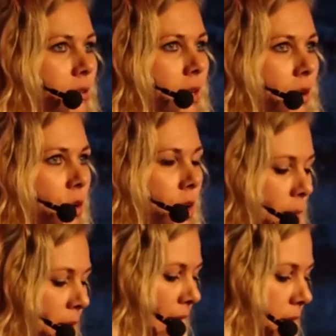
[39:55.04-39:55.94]
narrow
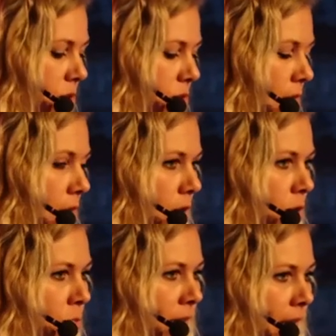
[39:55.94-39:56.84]
limit as to
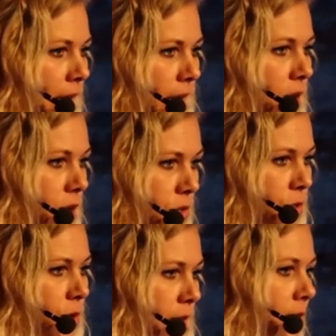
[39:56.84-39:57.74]
how many icons
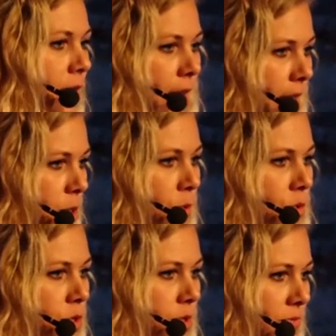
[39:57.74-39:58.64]
you can, can
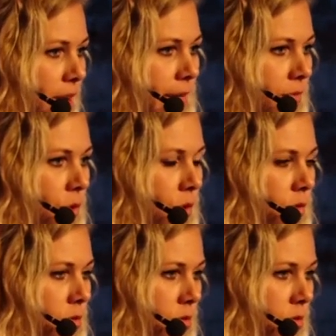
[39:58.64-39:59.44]
expose a five-year-old